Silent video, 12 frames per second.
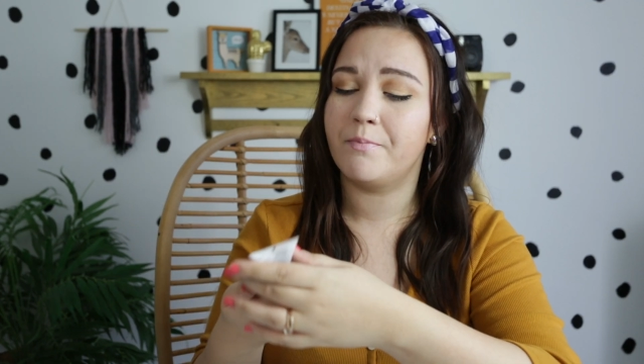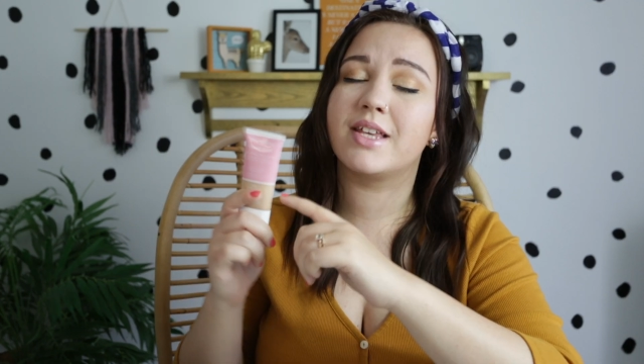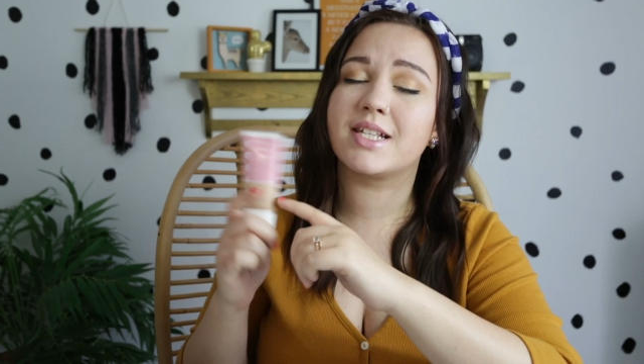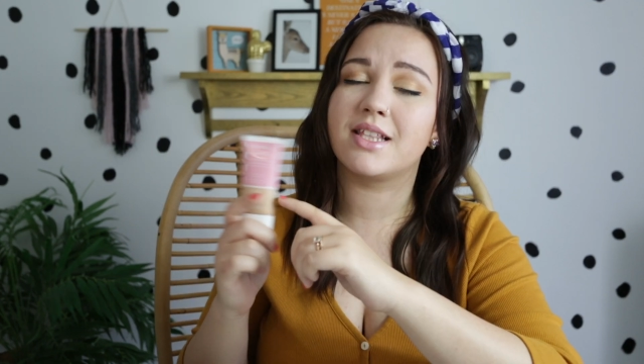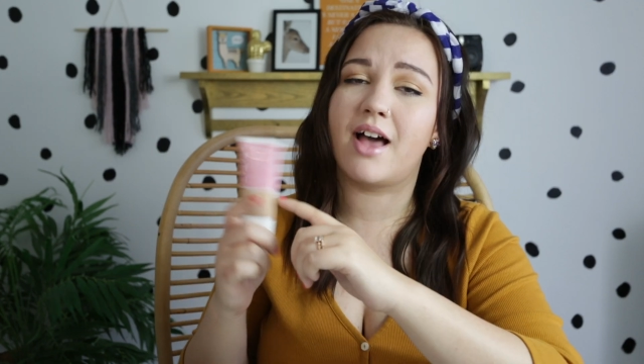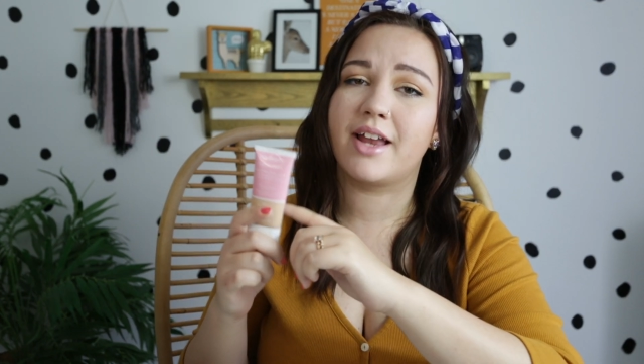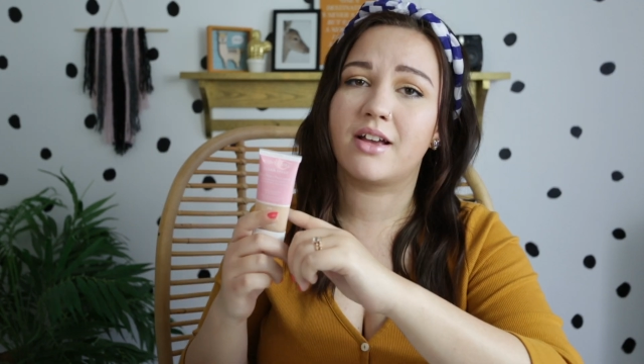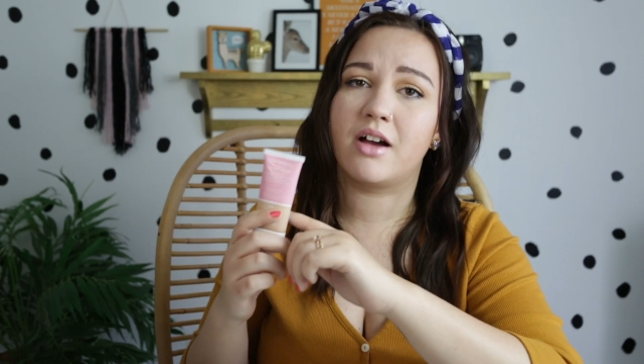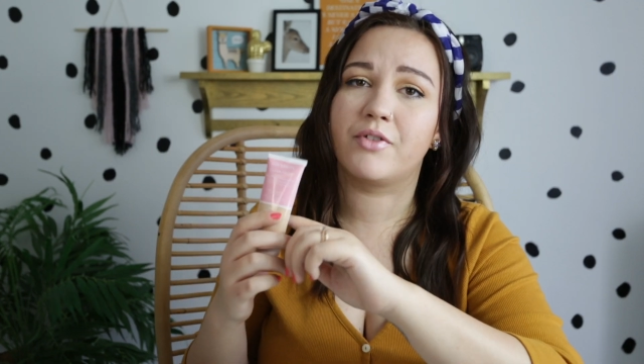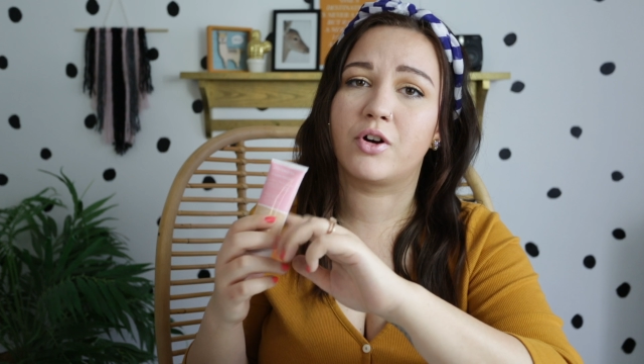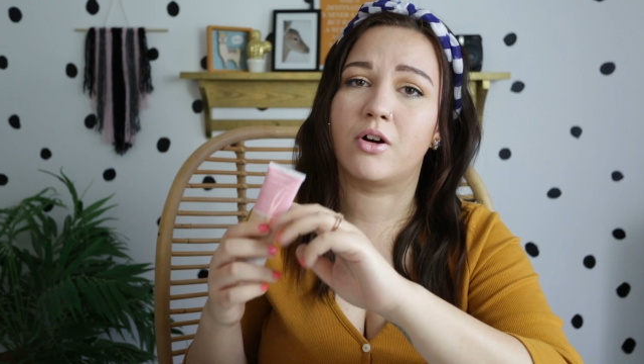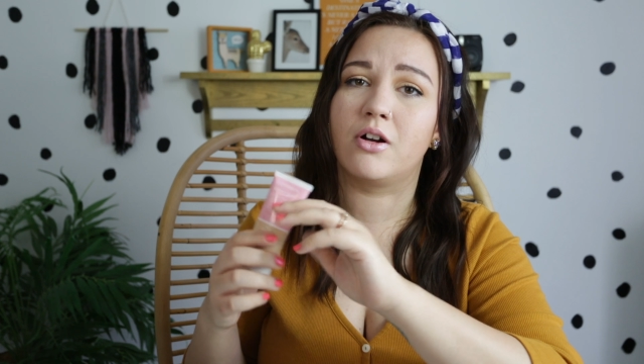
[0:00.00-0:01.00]
This line,
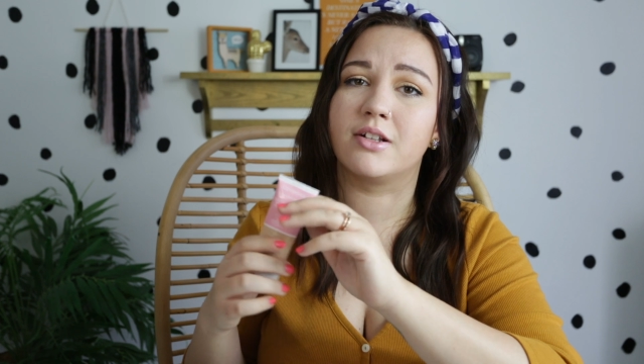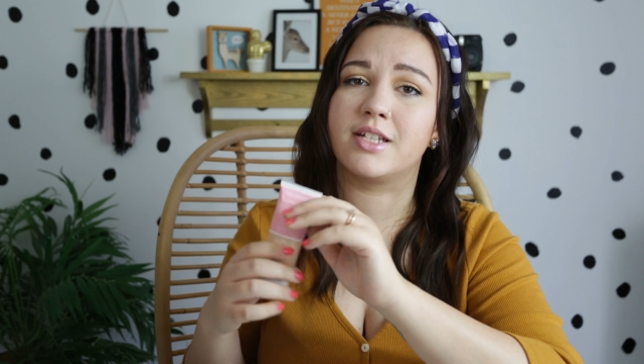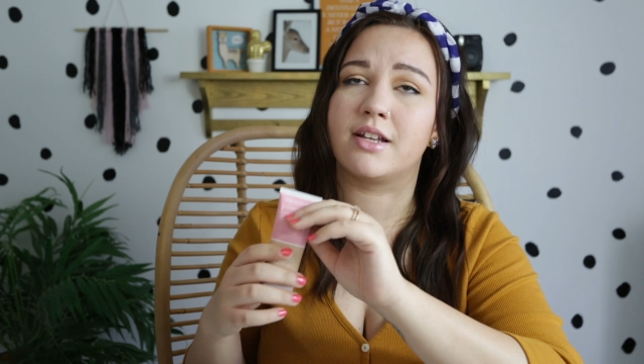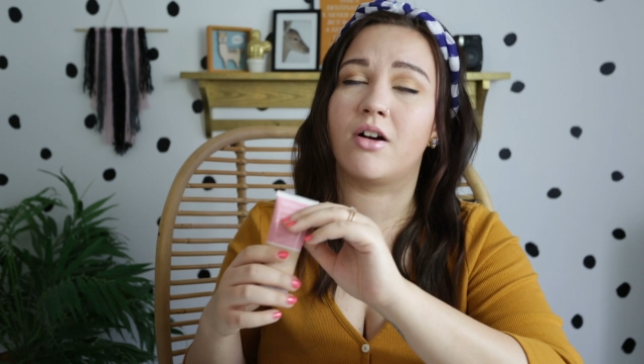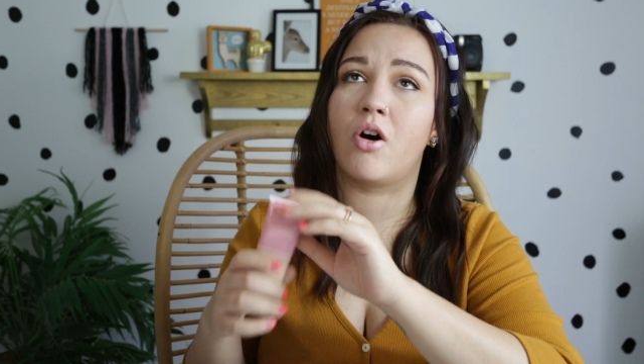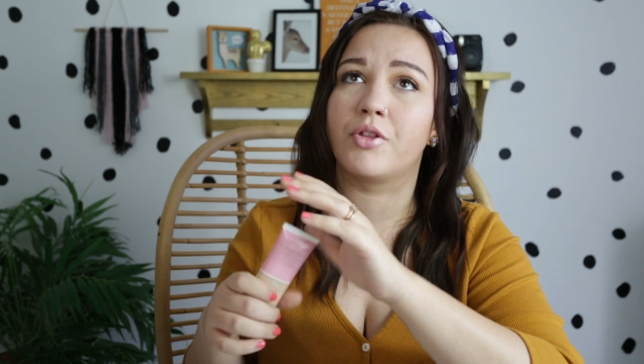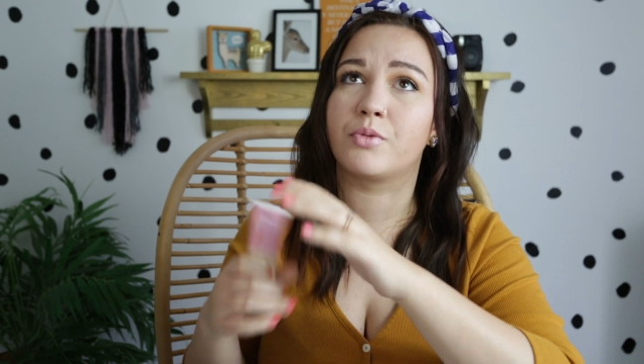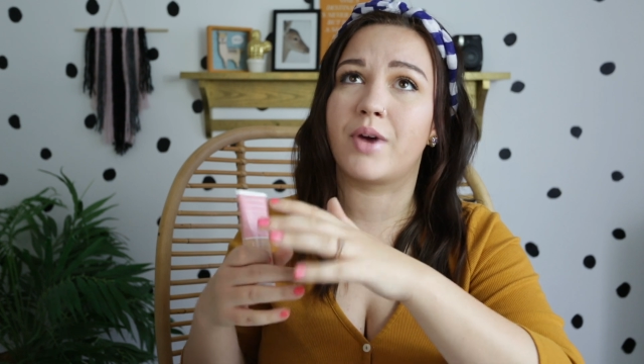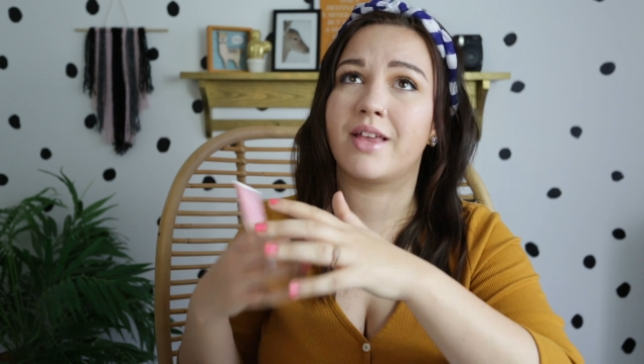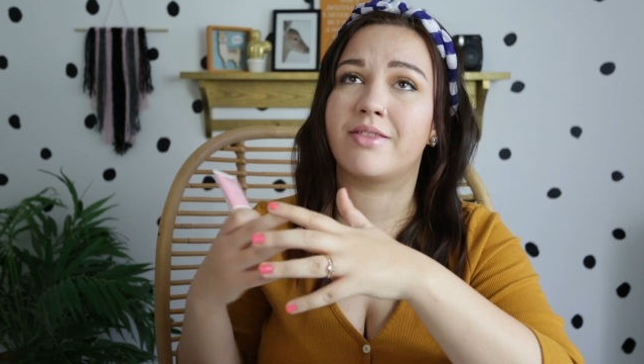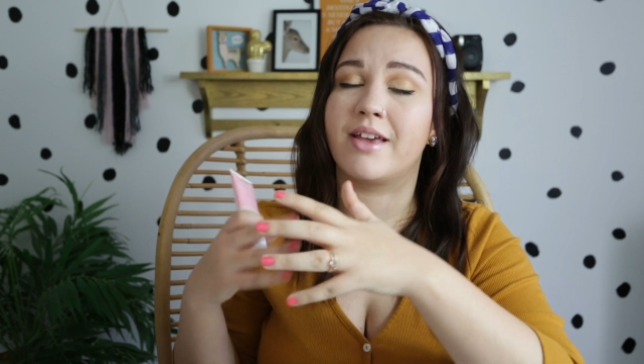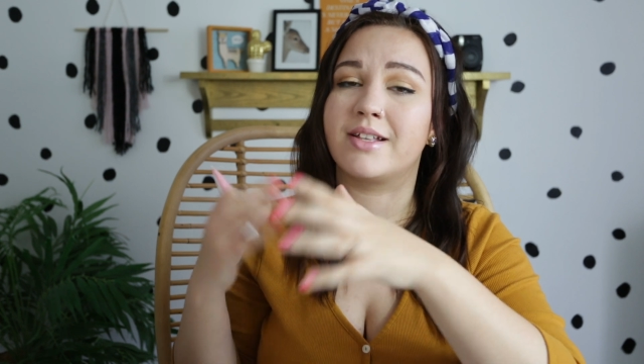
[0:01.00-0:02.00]
COVERGIRL did all the
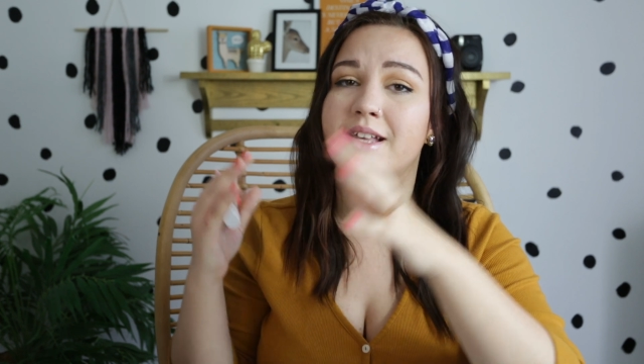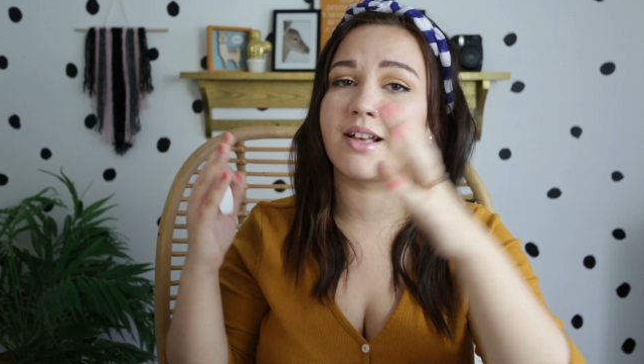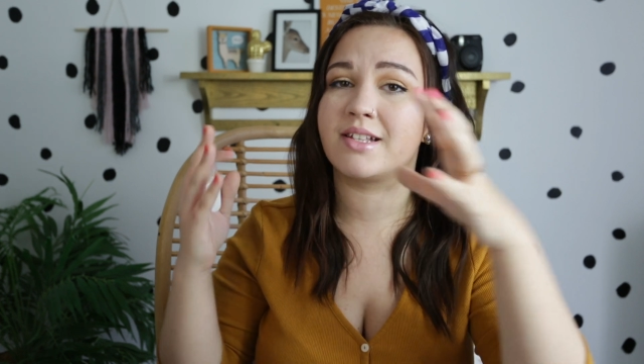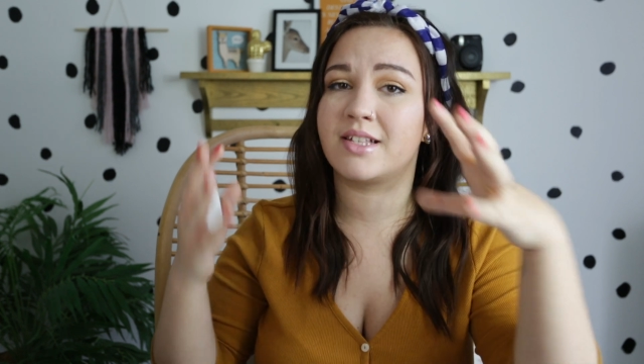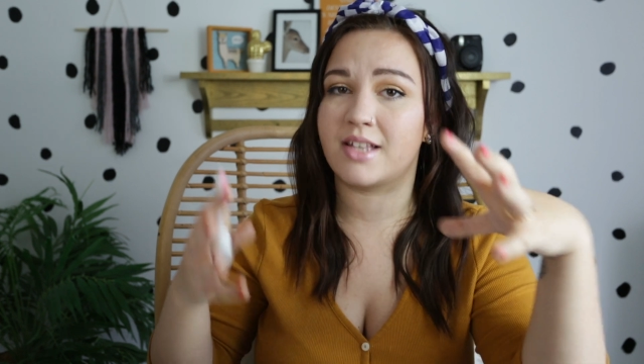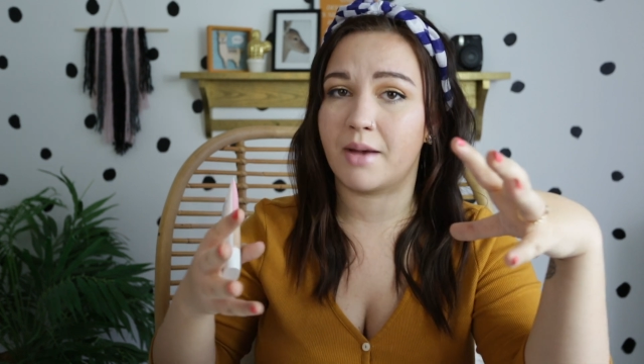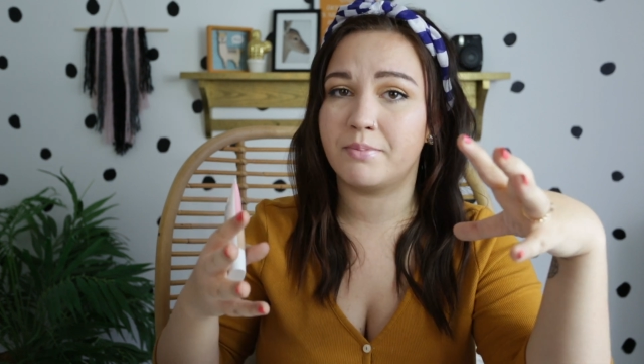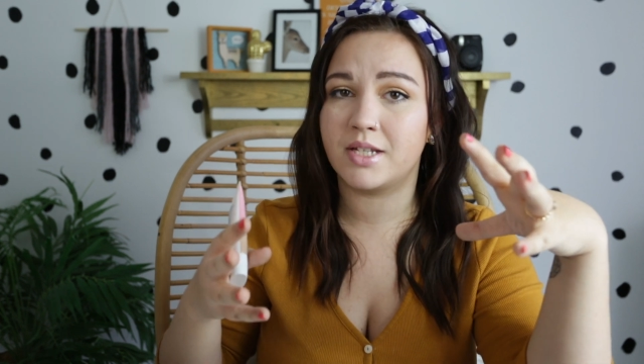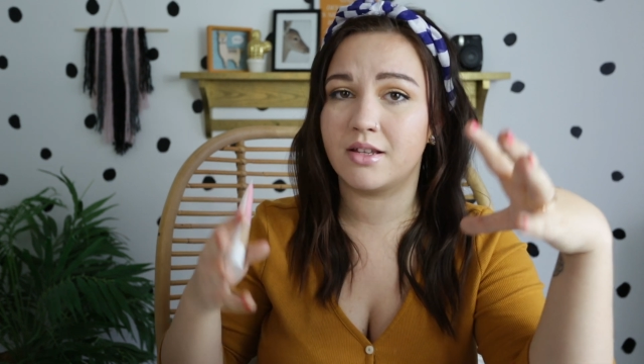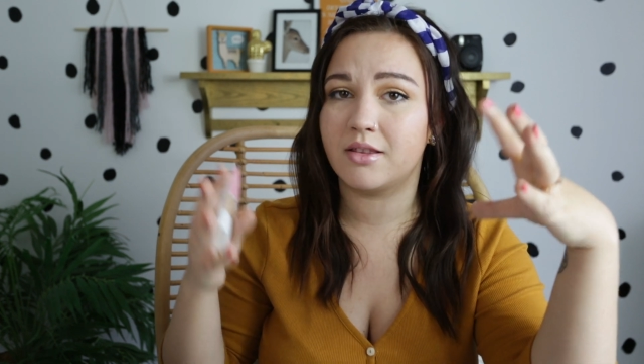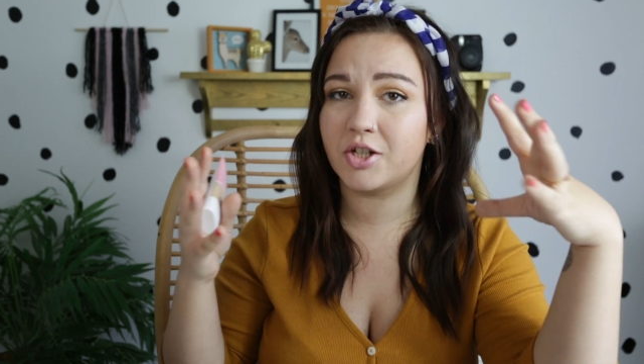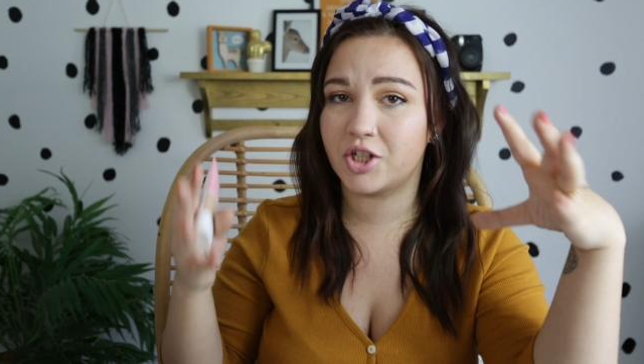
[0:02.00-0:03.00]
right things
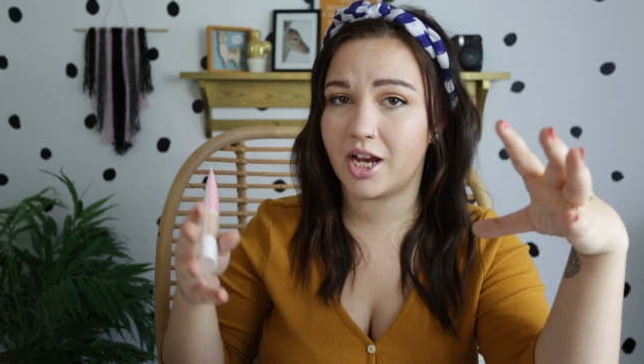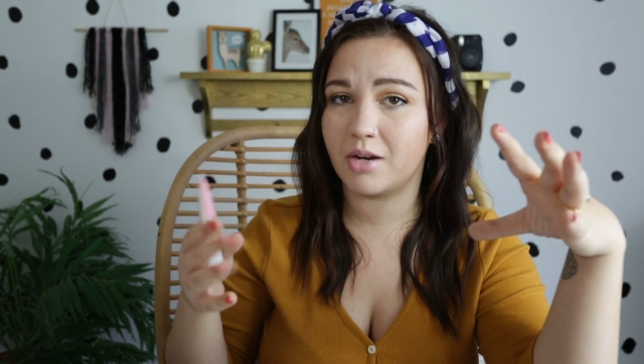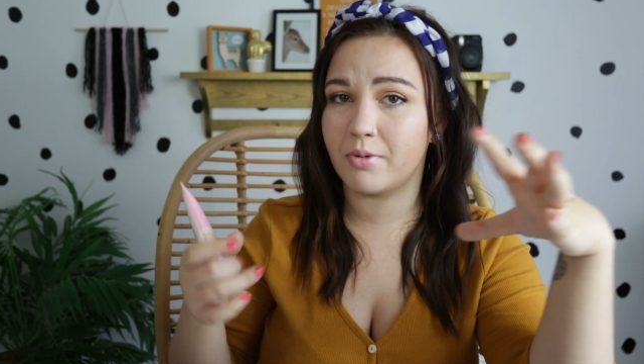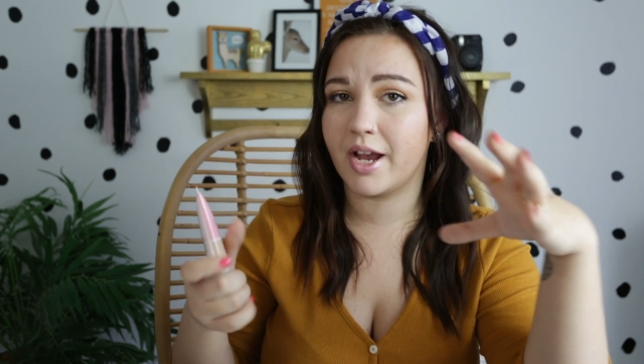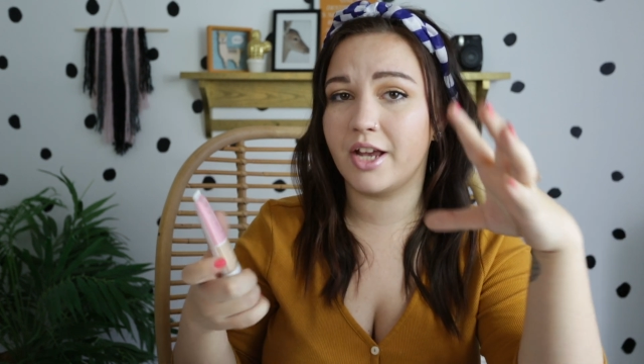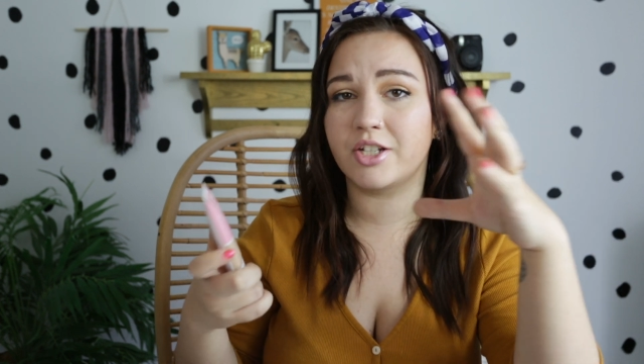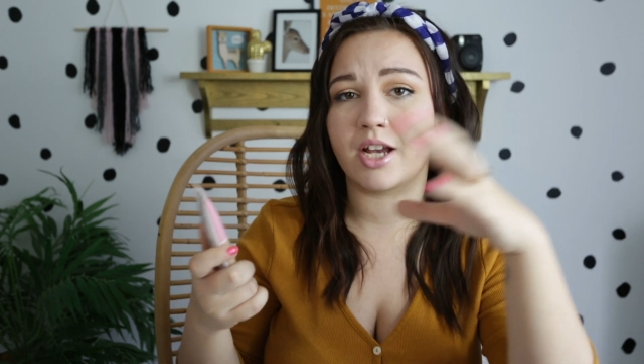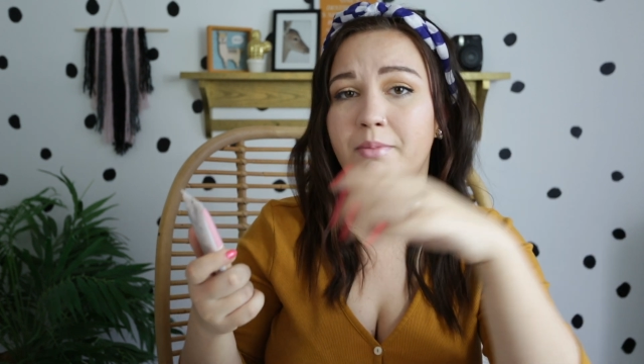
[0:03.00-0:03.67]
except the shade range.